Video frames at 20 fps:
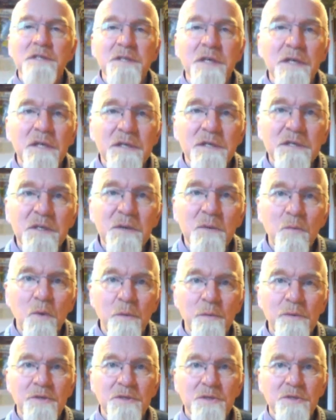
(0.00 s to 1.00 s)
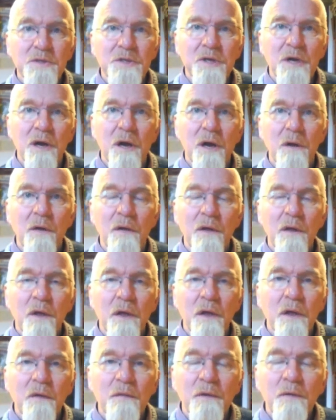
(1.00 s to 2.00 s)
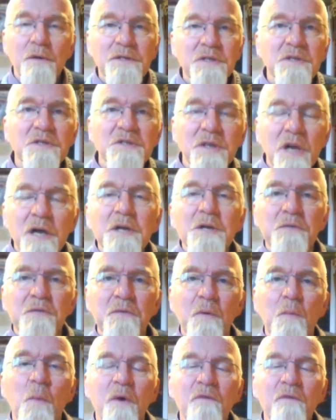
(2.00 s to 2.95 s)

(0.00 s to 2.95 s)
I see this in a woman's chart, there is a side of them,